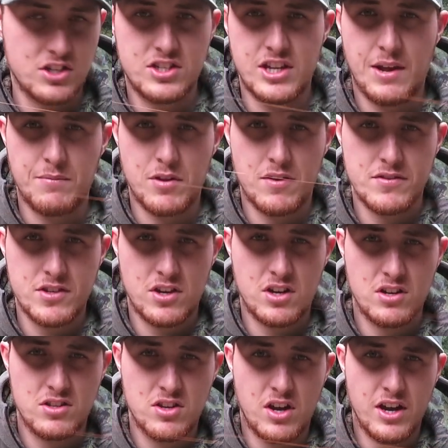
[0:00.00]
just snapped off, so I've
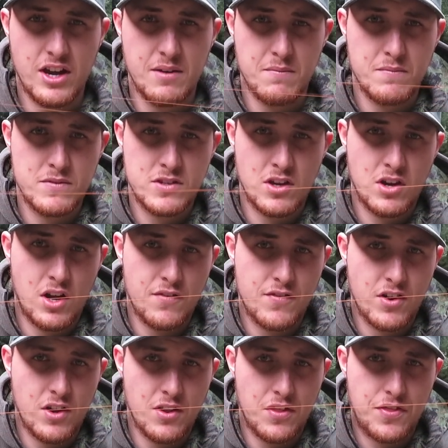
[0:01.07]
got to tie up. So
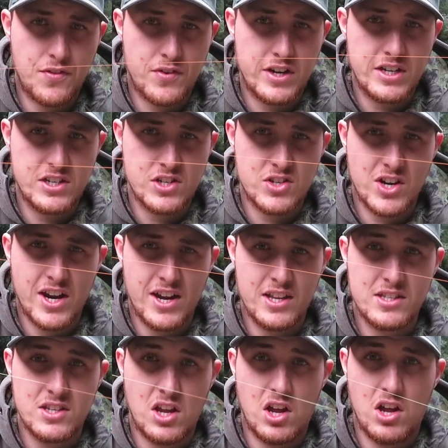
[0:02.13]
I've got three
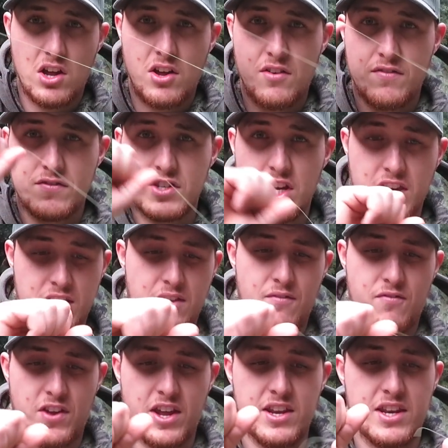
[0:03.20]
strands of Czech
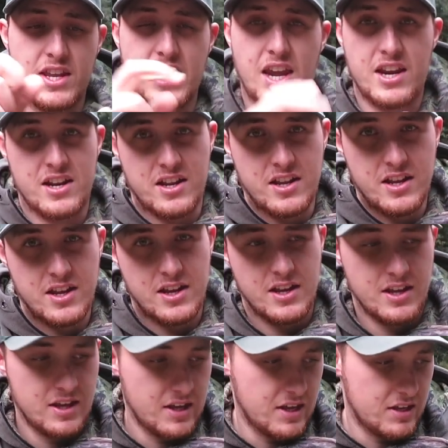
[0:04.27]
nymph indicator
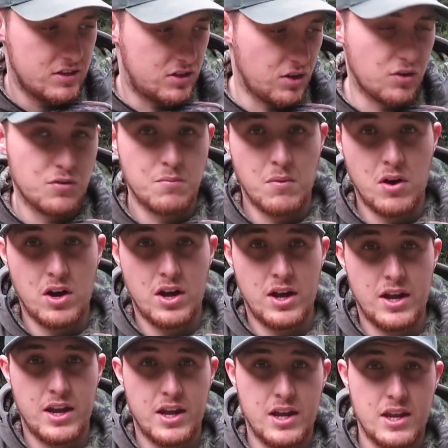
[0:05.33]
to
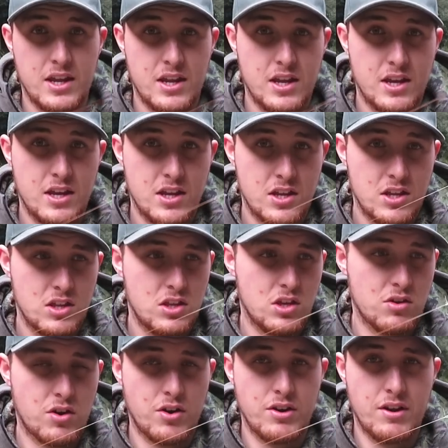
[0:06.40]
my
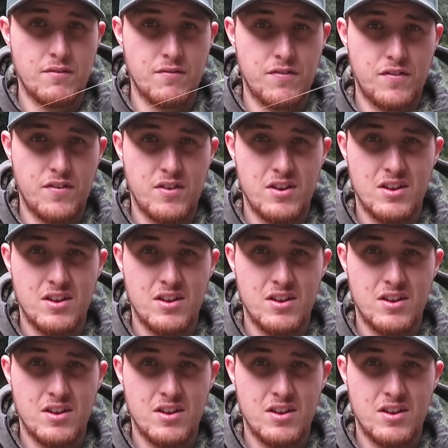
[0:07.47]
Euro nymph.